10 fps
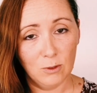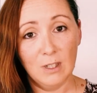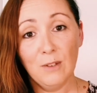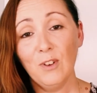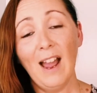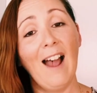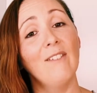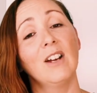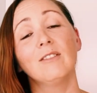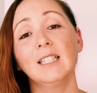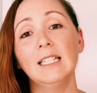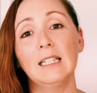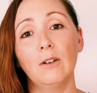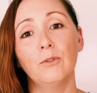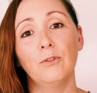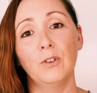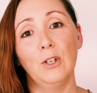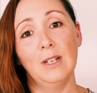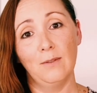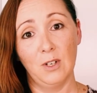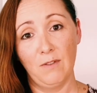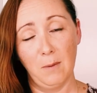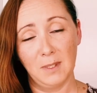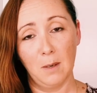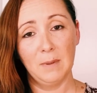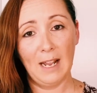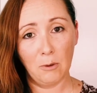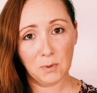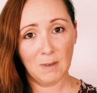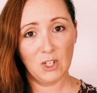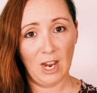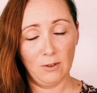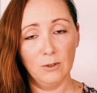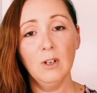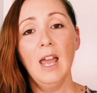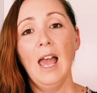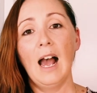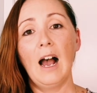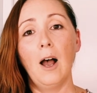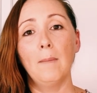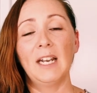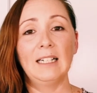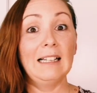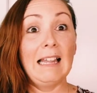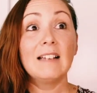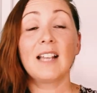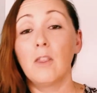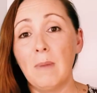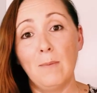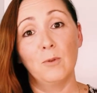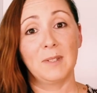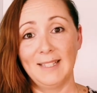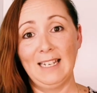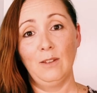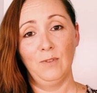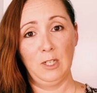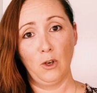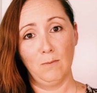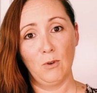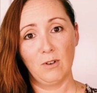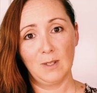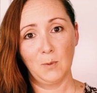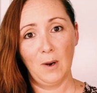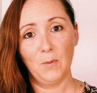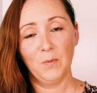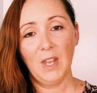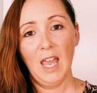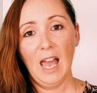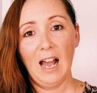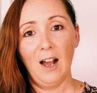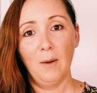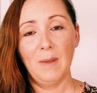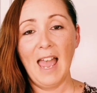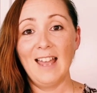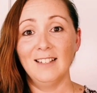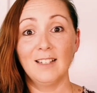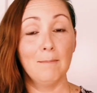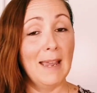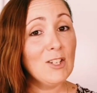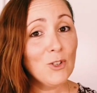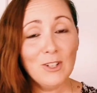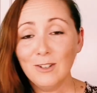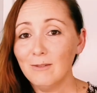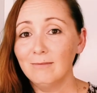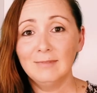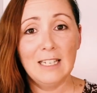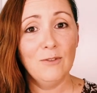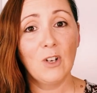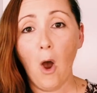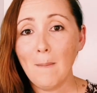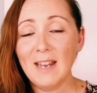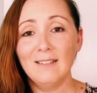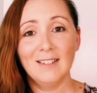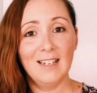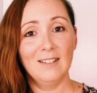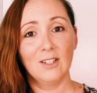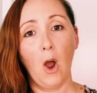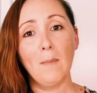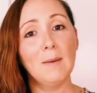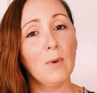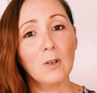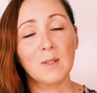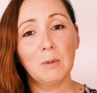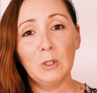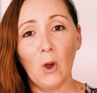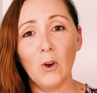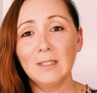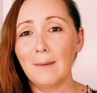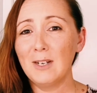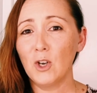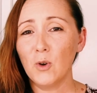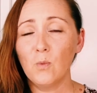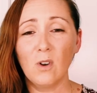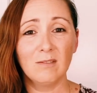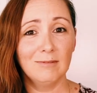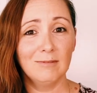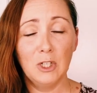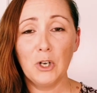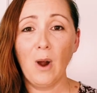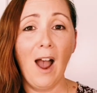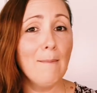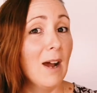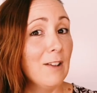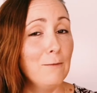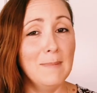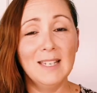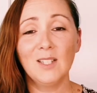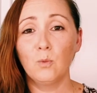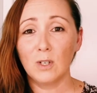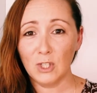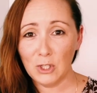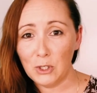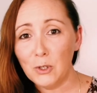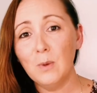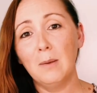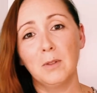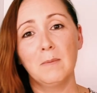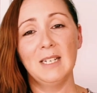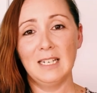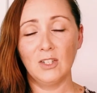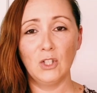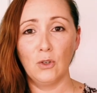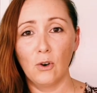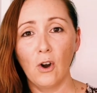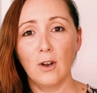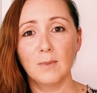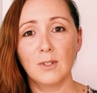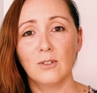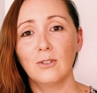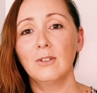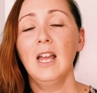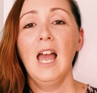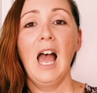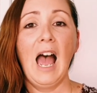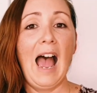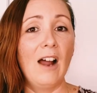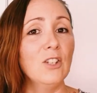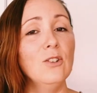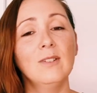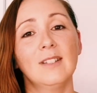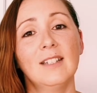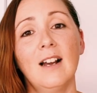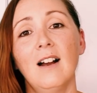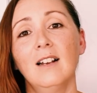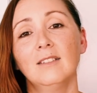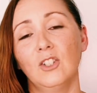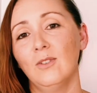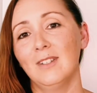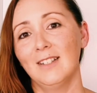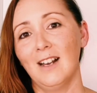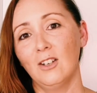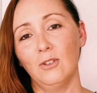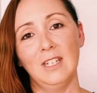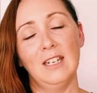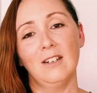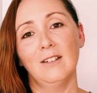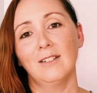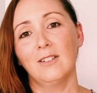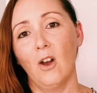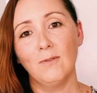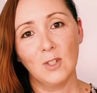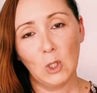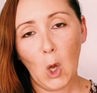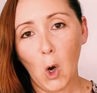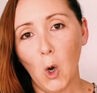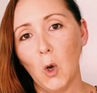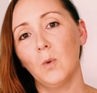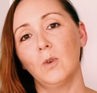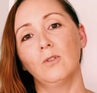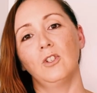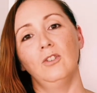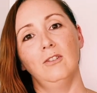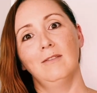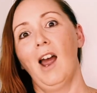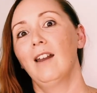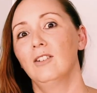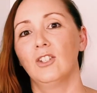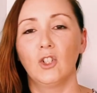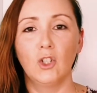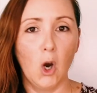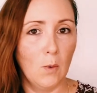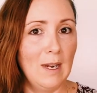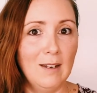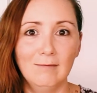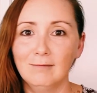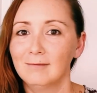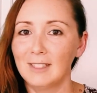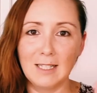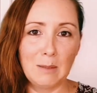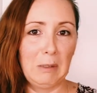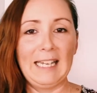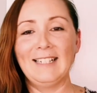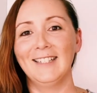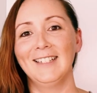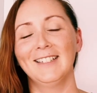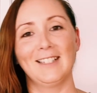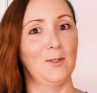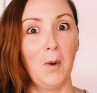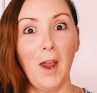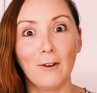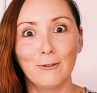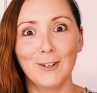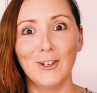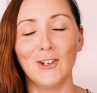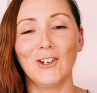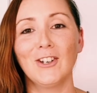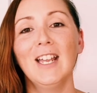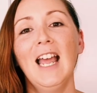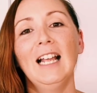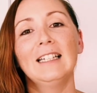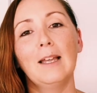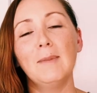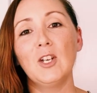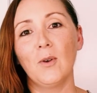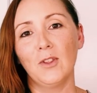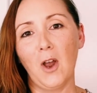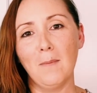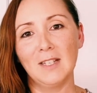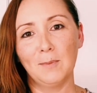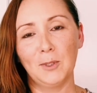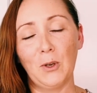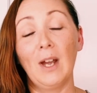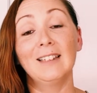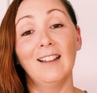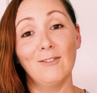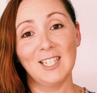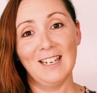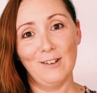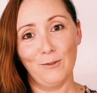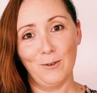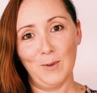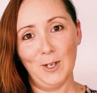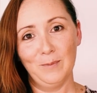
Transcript: If you have, I'd really love for you to give it a thumbs up. It helps my channel, and it allows other people to see the video more as well. And make sure you leave a comment in the comment box below. Let me know what I might have missed. What do you implement into your homeschool? How do you start? Do you start your years off slow, or do you kind of just go in guns blazing? Does it work for you? Let me know in the comments below. I'd love to hear from you.